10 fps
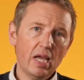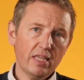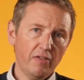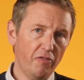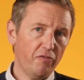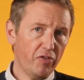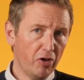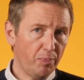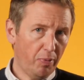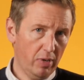Different
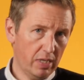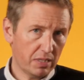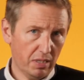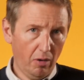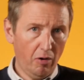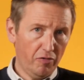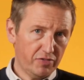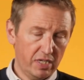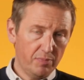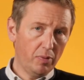viewpoints are
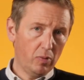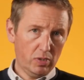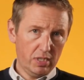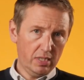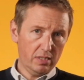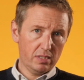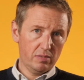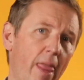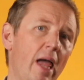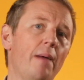often important.
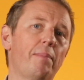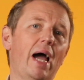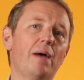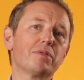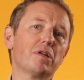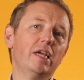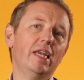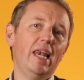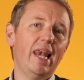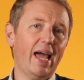Perhaps looking
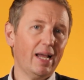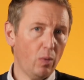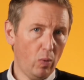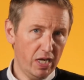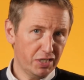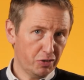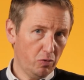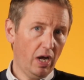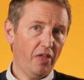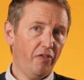at language
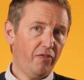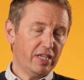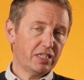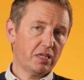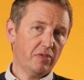or other features